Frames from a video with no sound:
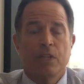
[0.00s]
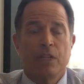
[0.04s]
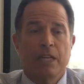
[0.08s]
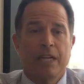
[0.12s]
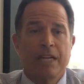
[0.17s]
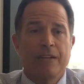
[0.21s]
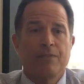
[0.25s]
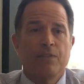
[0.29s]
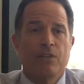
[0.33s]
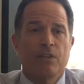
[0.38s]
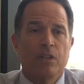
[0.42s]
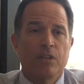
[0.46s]

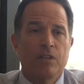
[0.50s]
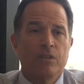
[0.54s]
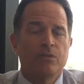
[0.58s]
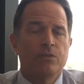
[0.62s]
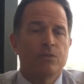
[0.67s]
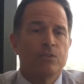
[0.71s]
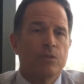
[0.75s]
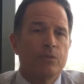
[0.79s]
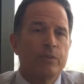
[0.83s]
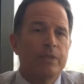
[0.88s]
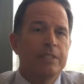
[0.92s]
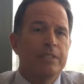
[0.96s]
life of the loan.
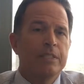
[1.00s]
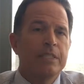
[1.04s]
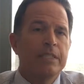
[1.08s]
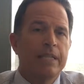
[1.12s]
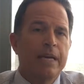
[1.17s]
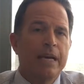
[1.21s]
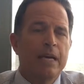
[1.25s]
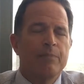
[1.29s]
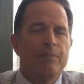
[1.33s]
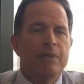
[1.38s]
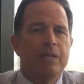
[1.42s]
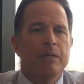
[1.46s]
So we see
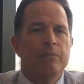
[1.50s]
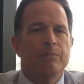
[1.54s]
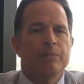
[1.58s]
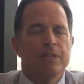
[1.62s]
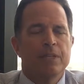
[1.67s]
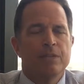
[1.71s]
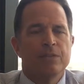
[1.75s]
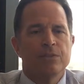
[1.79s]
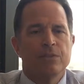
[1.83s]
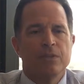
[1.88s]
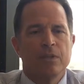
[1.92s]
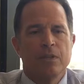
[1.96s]
that being
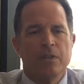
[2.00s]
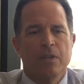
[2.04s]
missed.